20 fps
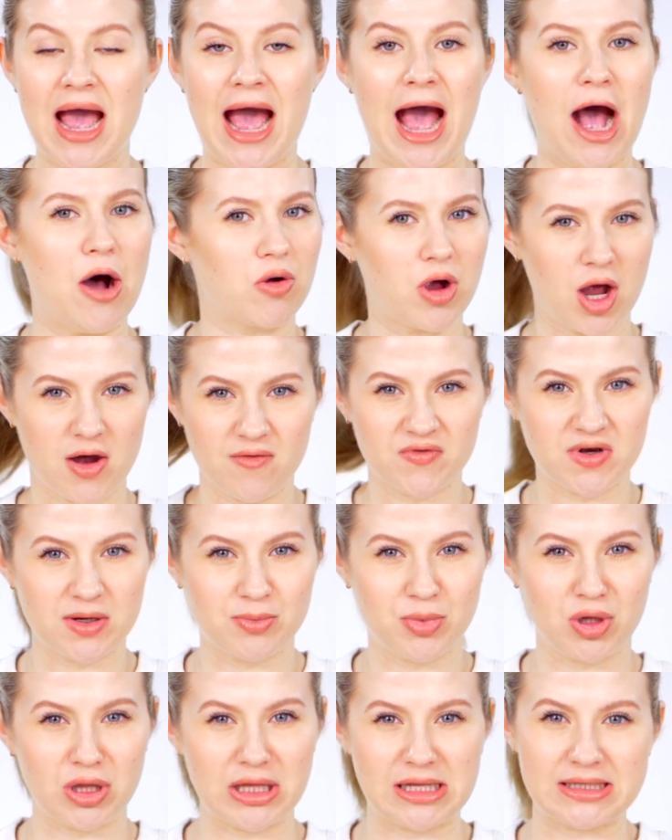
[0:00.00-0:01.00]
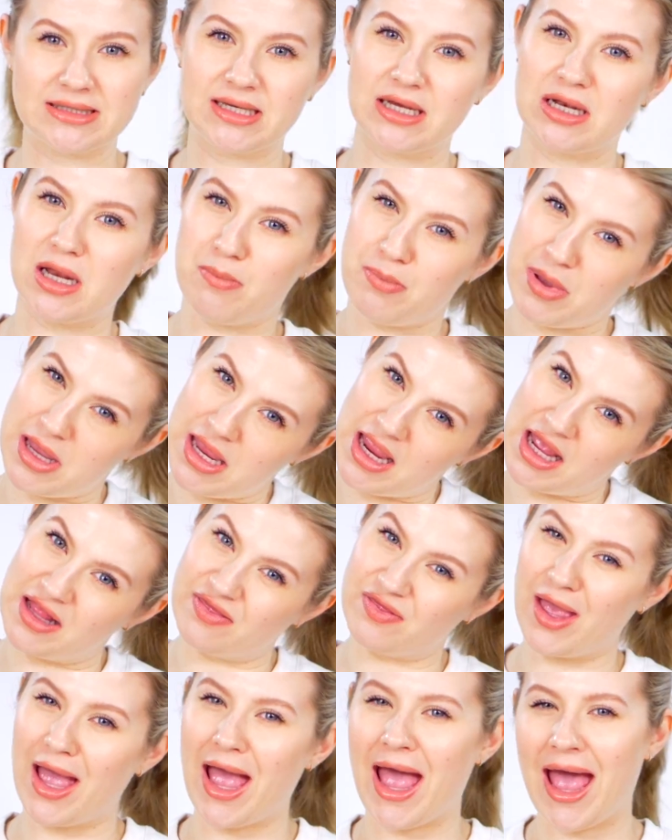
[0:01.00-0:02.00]
how comfortable it's gonna be
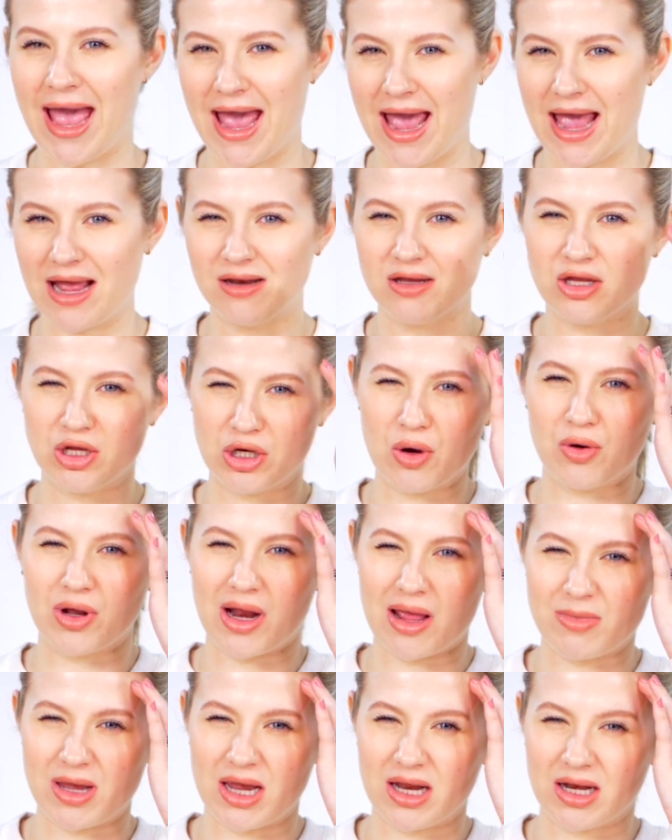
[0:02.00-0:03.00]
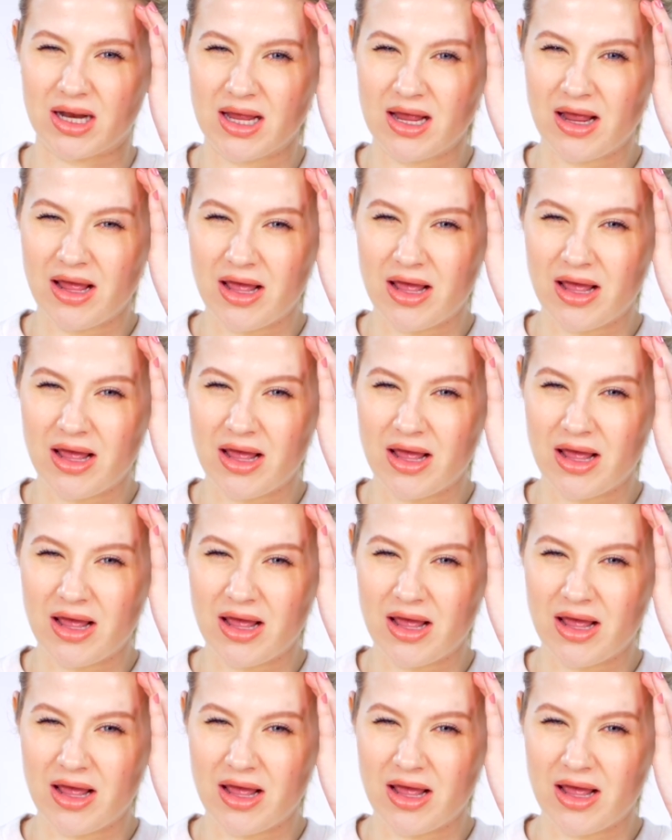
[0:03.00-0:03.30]
in the head, you know what I mean?